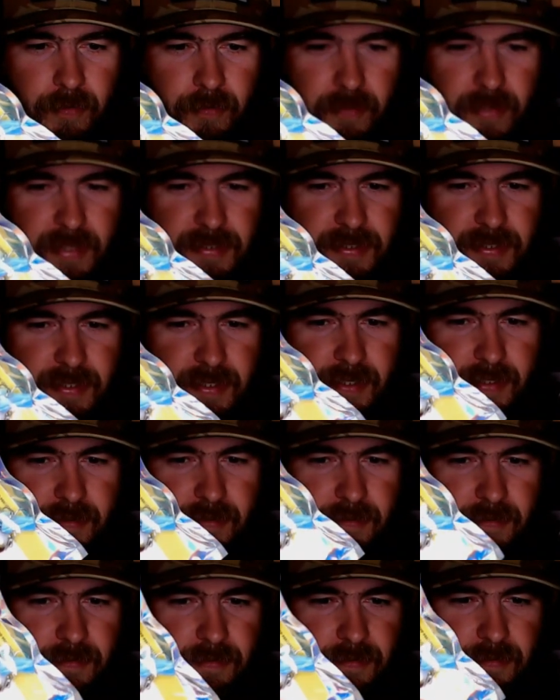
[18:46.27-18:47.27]
That's it.
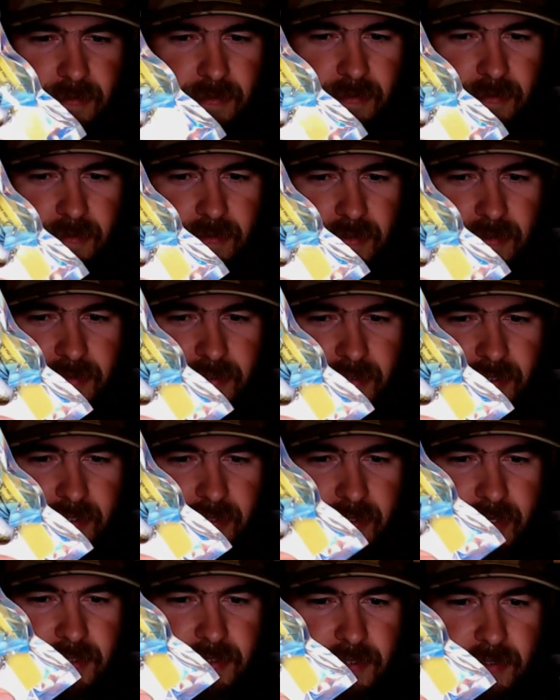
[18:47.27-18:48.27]
That's it.
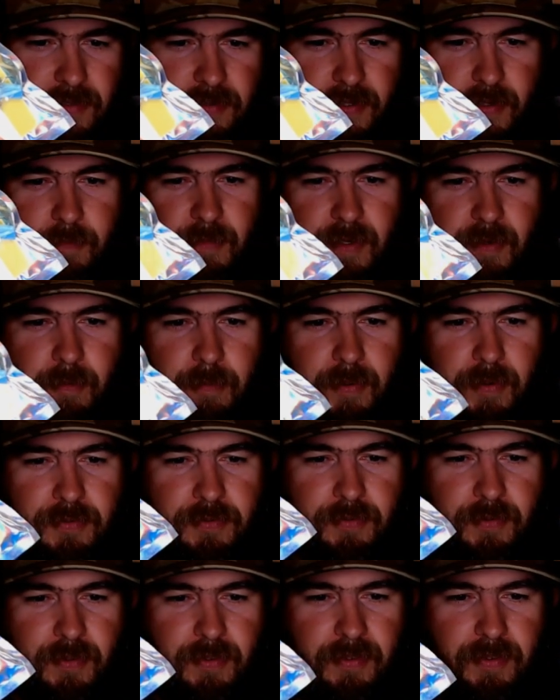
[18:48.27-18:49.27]
That's the thumbnail
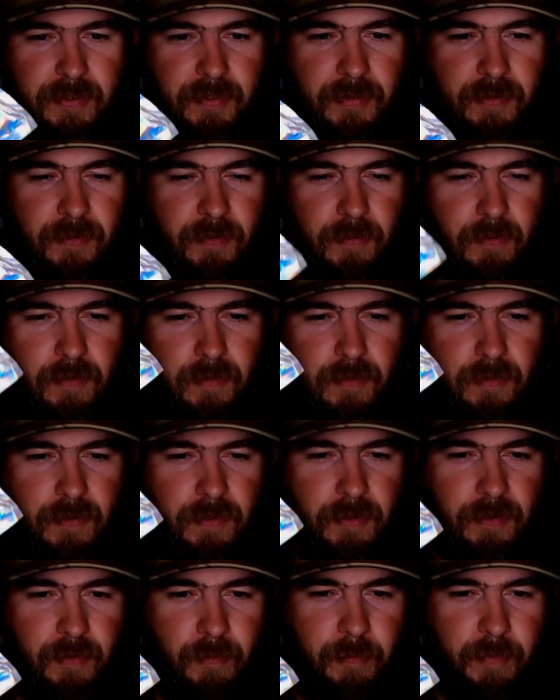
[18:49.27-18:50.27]
post right there.
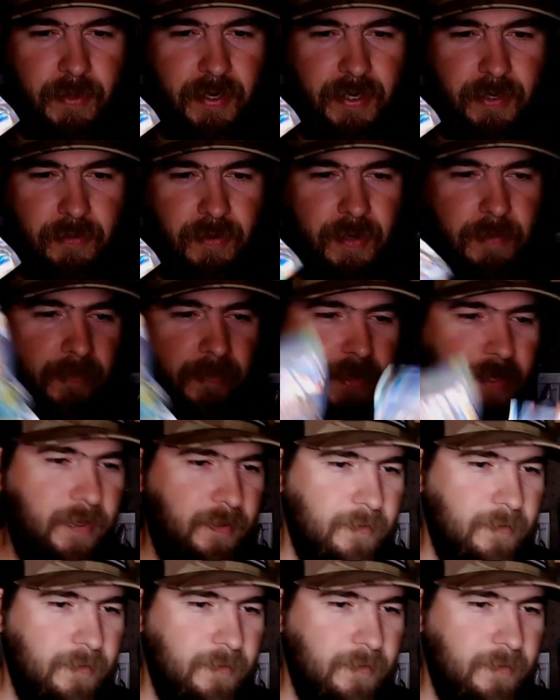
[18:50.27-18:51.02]
Go back, grab that.